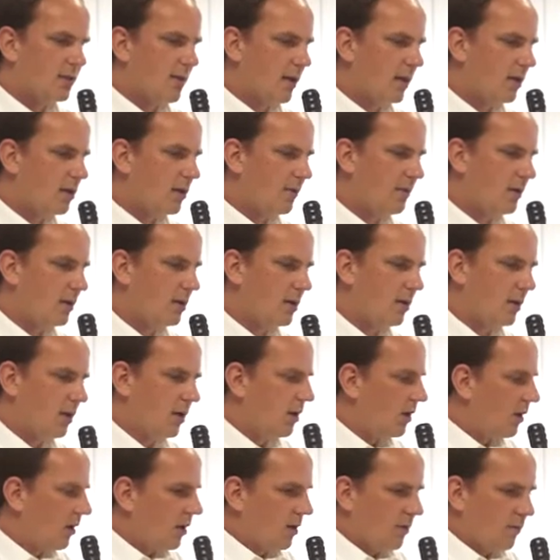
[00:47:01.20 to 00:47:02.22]
Think of it.
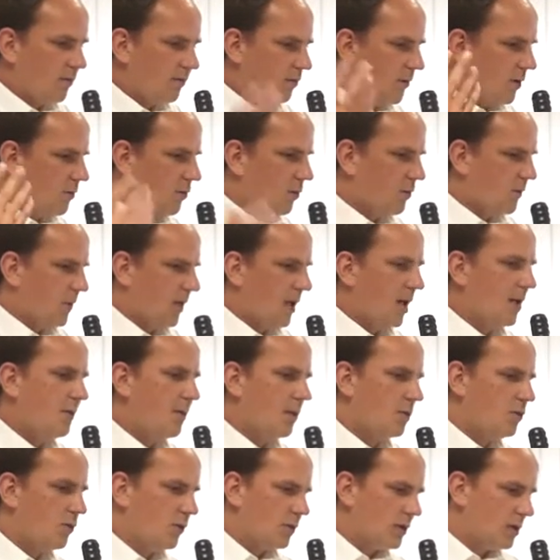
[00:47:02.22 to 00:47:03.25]
We would be
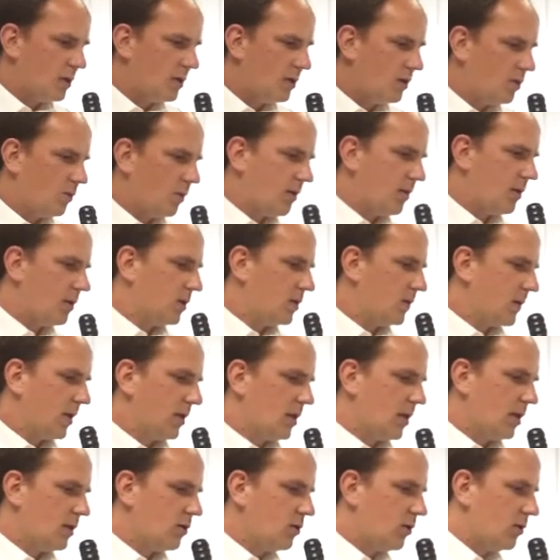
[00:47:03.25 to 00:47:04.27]
happy to assist you with this,
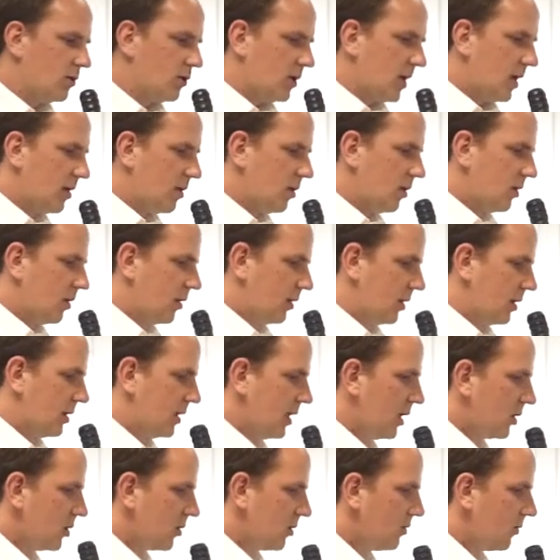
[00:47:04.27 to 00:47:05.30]
but there's also other
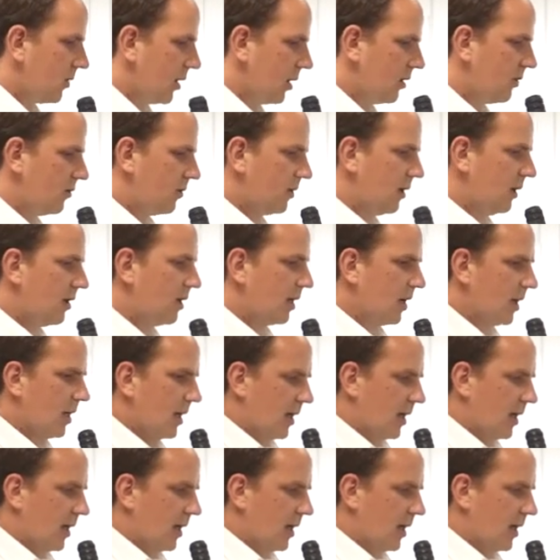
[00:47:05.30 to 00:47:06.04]
organizations who can do that.